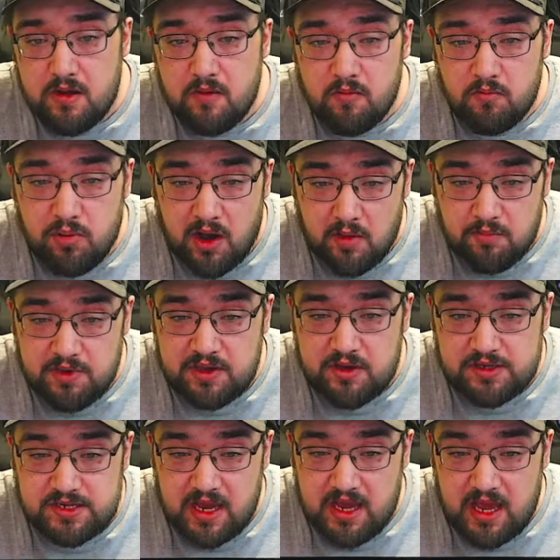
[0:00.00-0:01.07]
But because
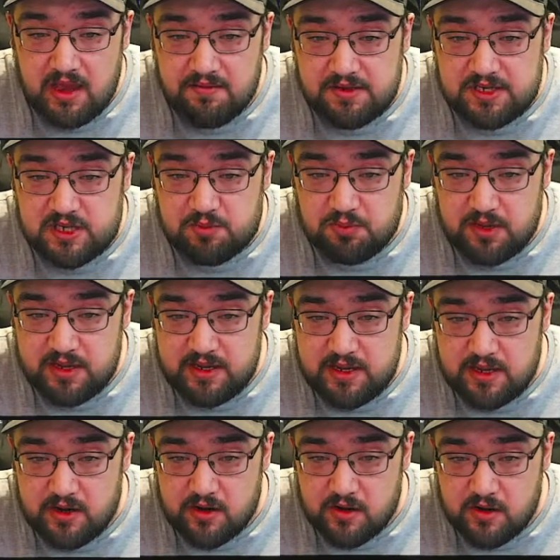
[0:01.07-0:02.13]
I have it split
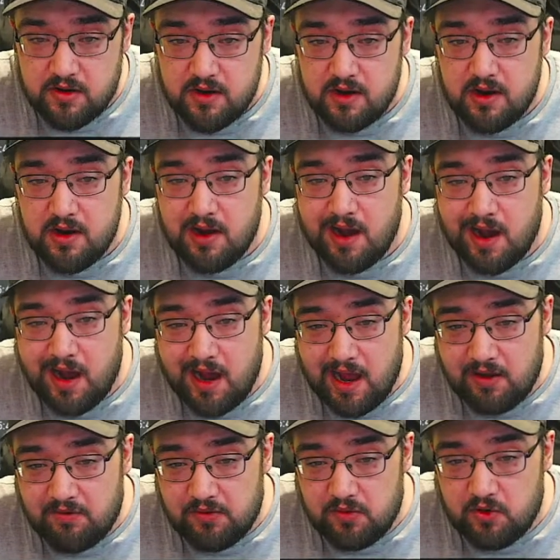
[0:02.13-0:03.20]
here, I
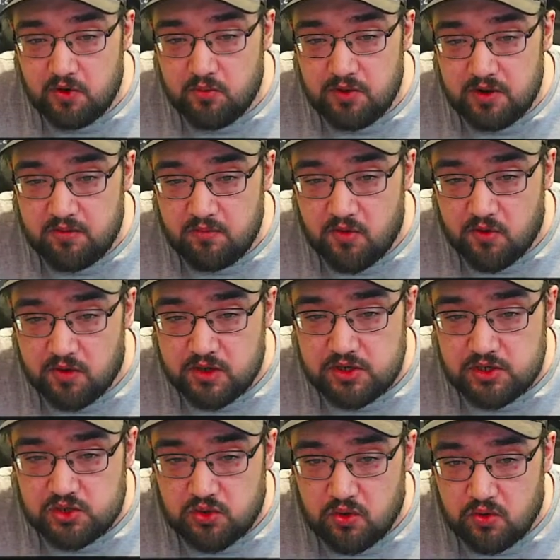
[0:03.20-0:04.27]
have a little bit of more
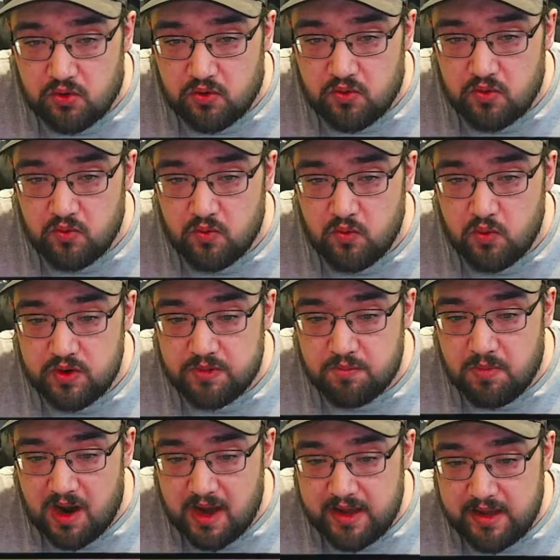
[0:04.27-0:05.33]
control with
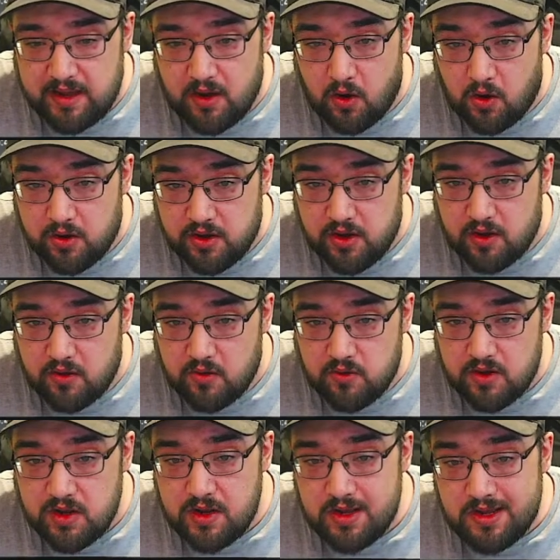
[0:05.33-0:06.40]
my audio,
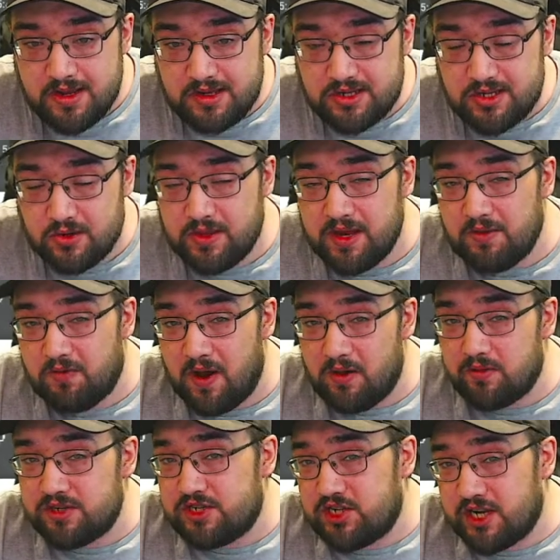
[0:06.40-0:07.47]
so that if I
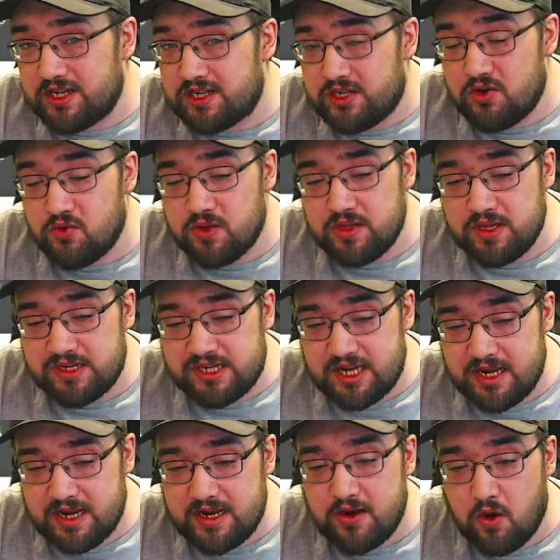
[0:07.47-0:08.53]
was just doing this
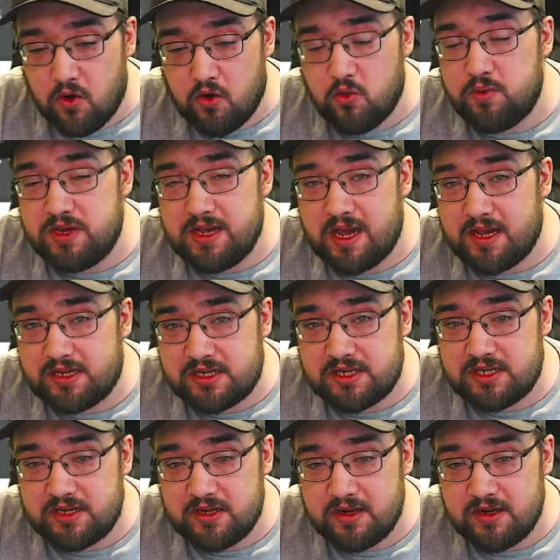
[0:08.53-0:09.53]
in OBS,